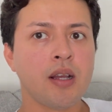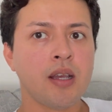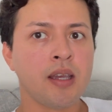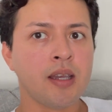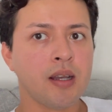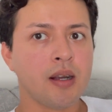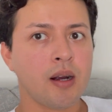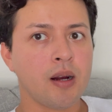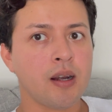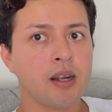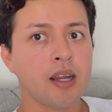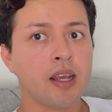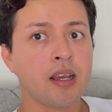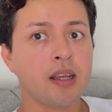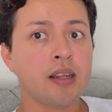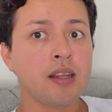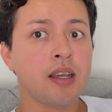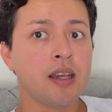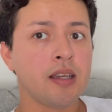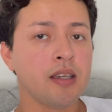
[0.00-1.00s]
a
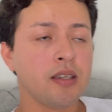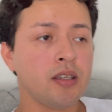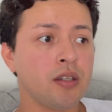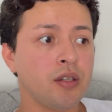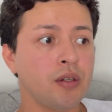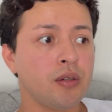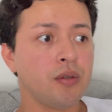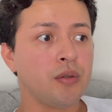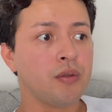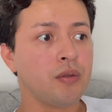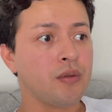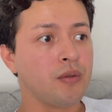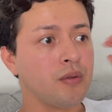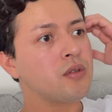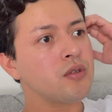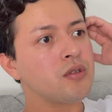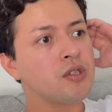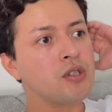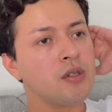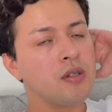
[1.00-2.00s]
guardian that you
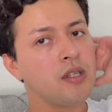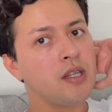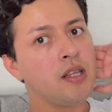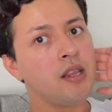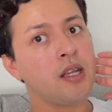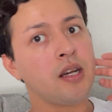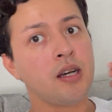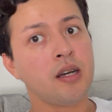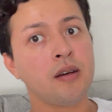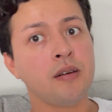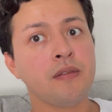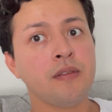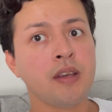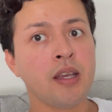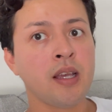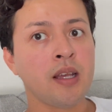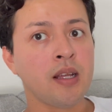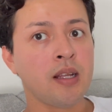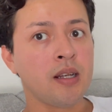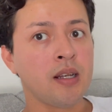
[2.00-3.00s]
truly love
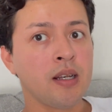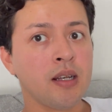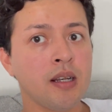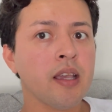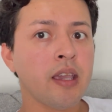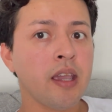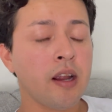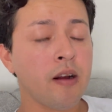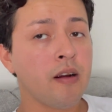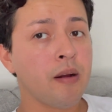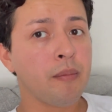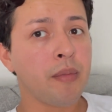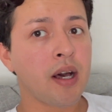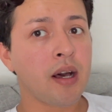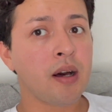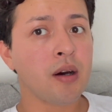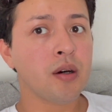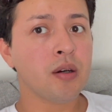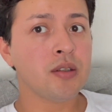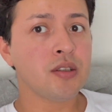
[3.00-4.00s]
and care
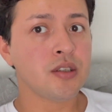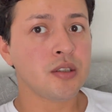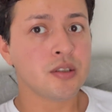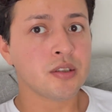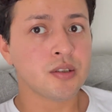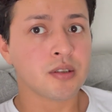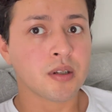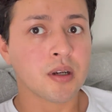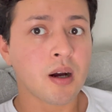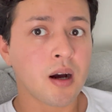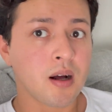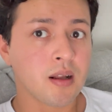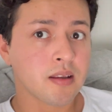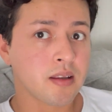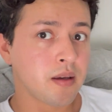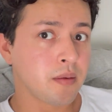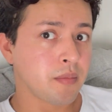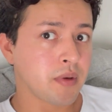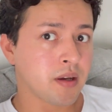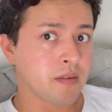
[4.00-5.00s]
about, you should call
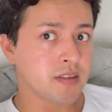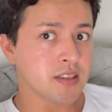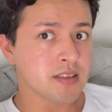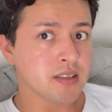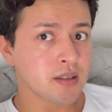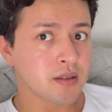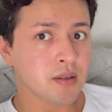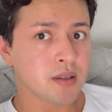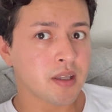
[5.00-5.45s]
them every single